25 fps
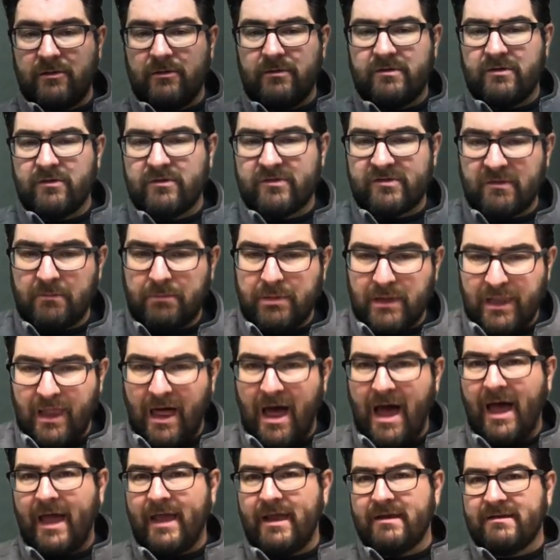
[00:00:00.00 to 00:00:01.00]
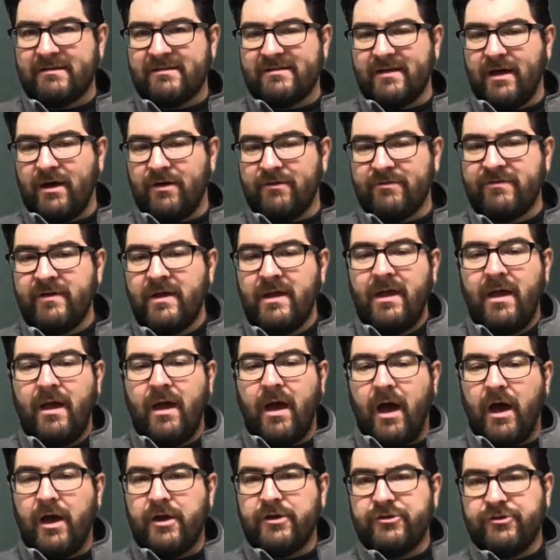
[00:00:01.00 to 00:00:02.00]
to supply itself
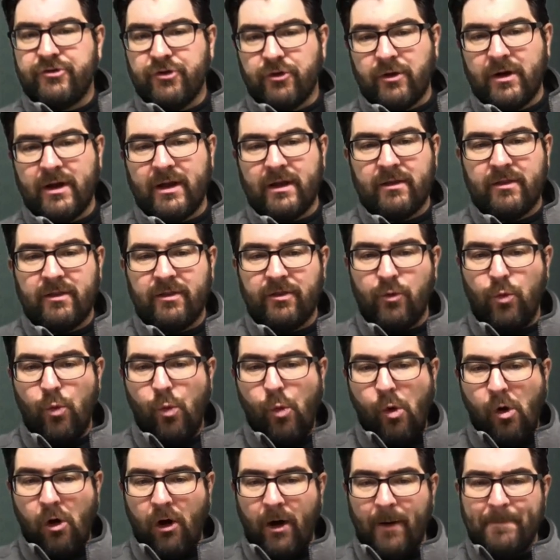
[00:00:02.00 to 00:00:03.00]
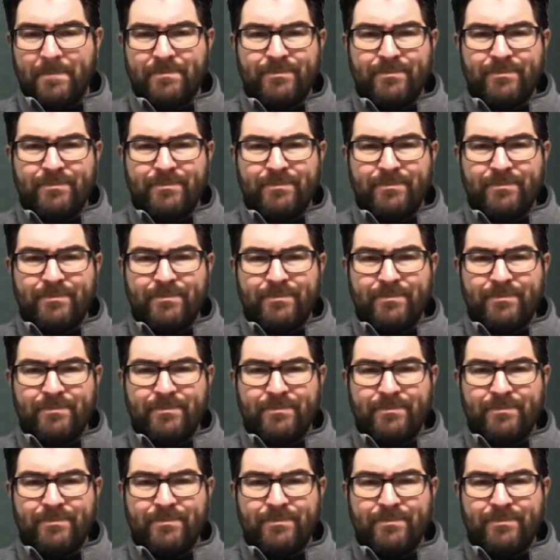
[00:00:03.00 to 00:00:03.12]
uh, during the war